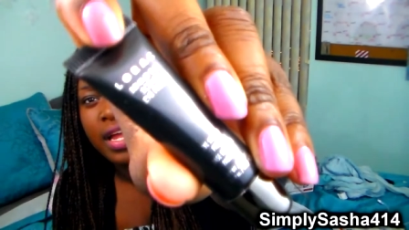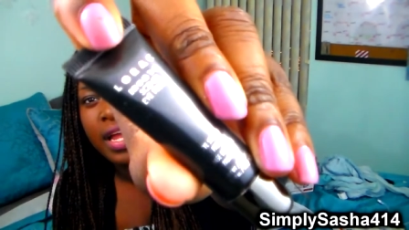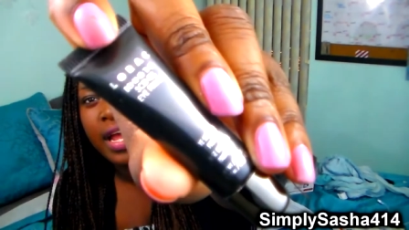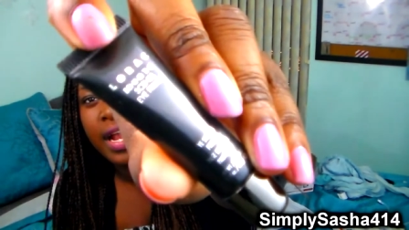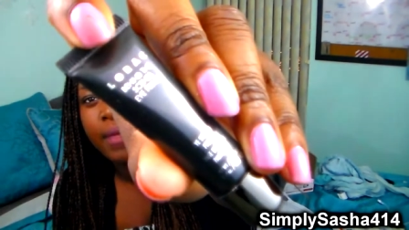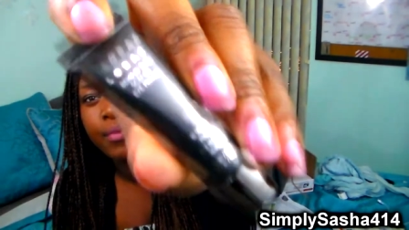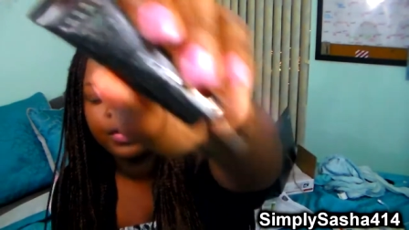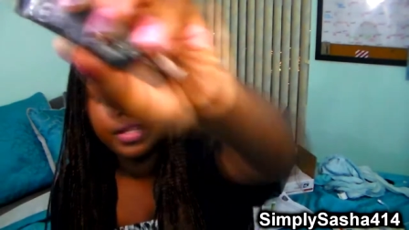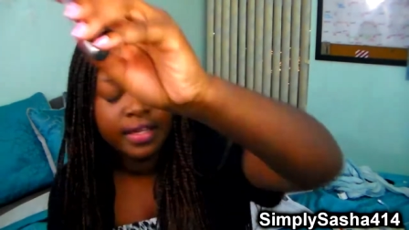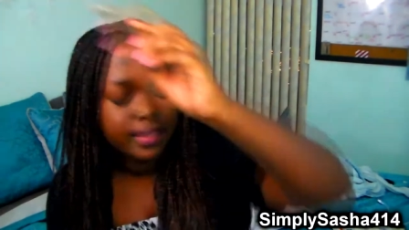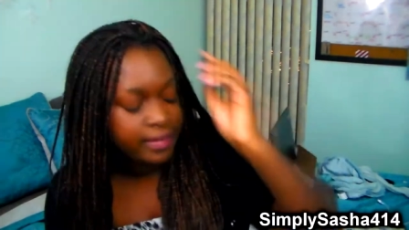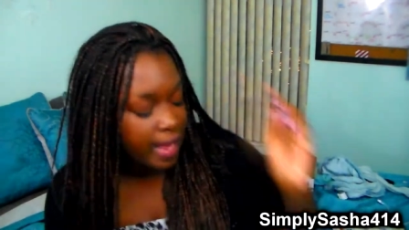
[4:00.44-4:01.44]
and I'm
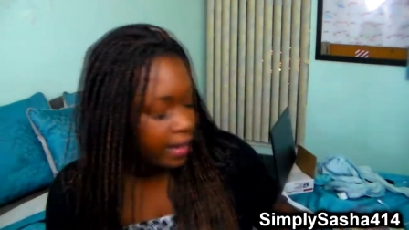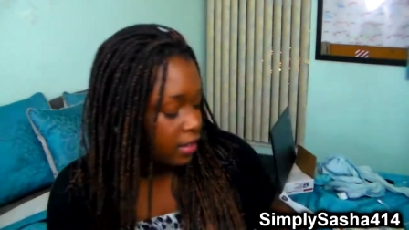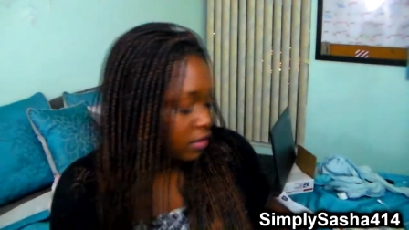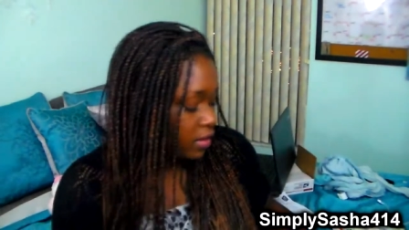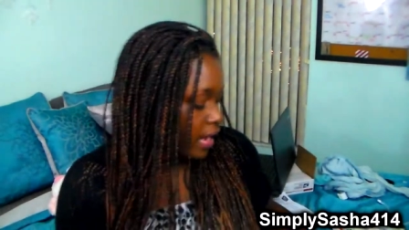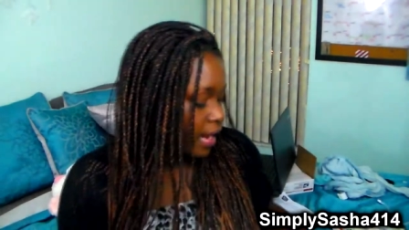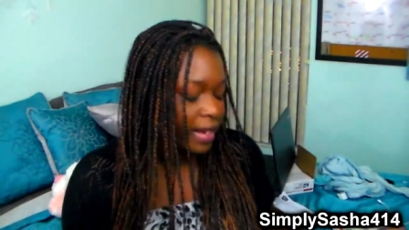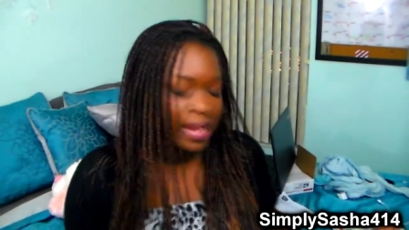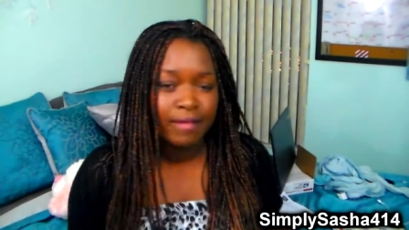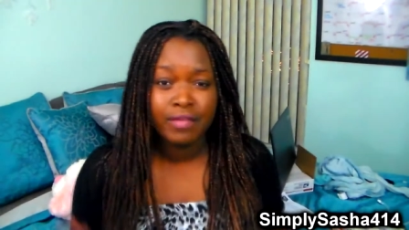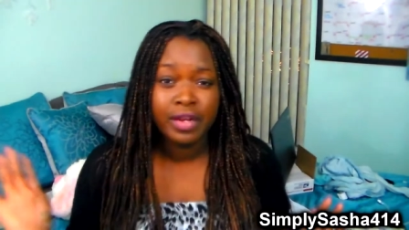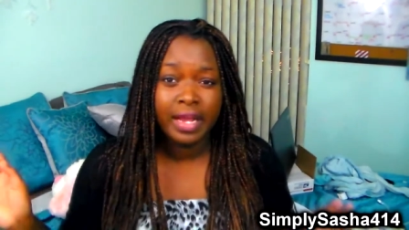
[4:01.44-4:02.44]
really excited and I
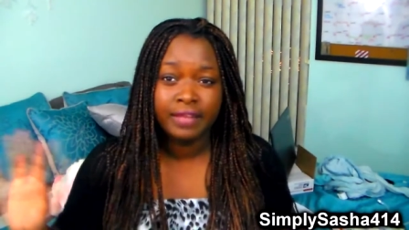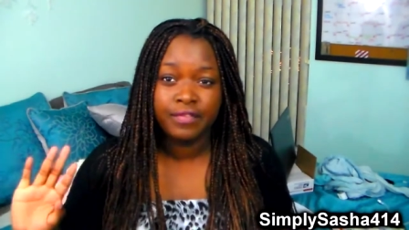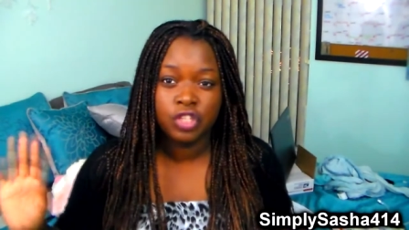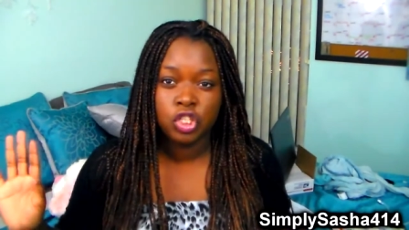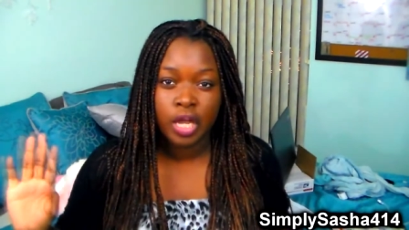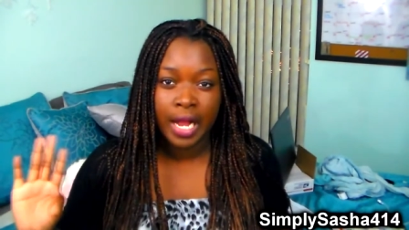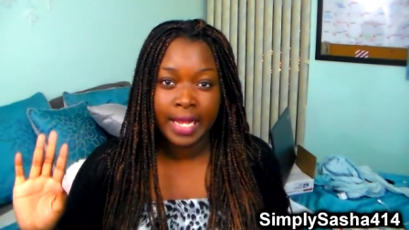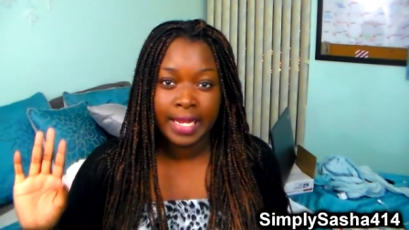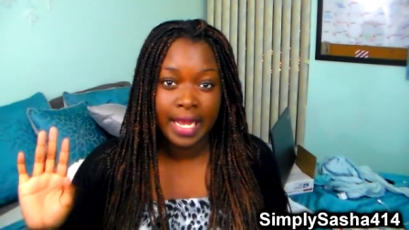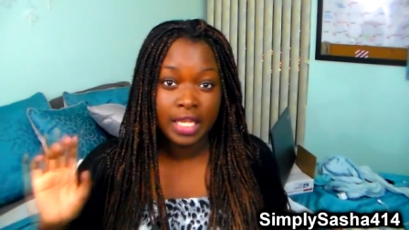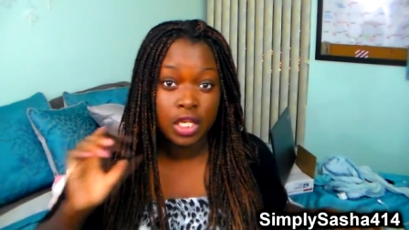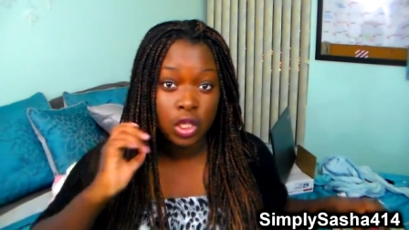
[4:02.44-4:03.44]
never ever
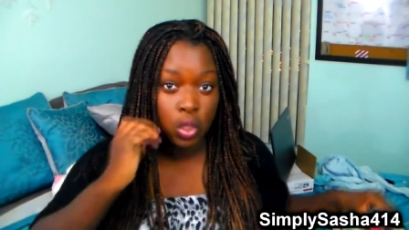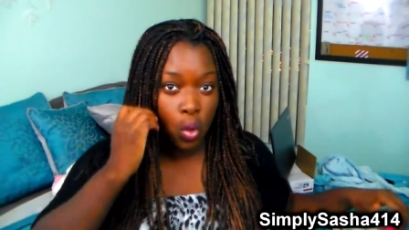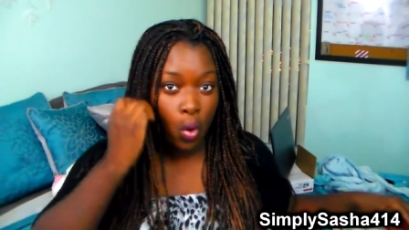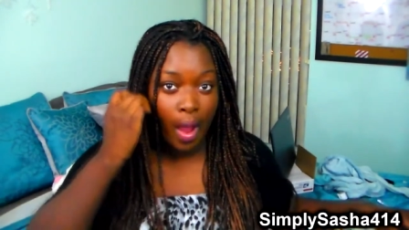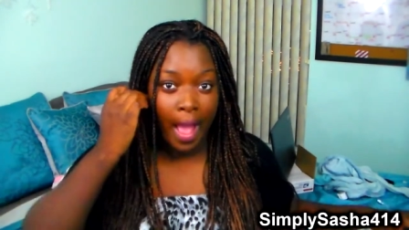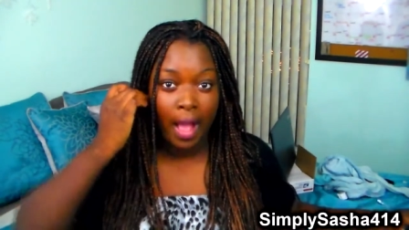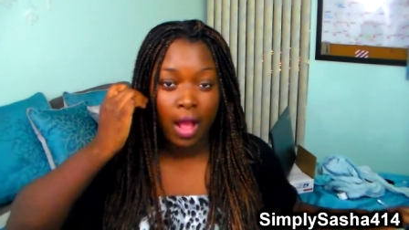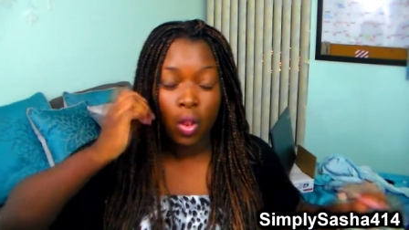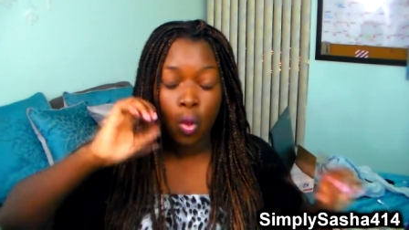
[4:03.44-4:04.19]
tried any Lorac,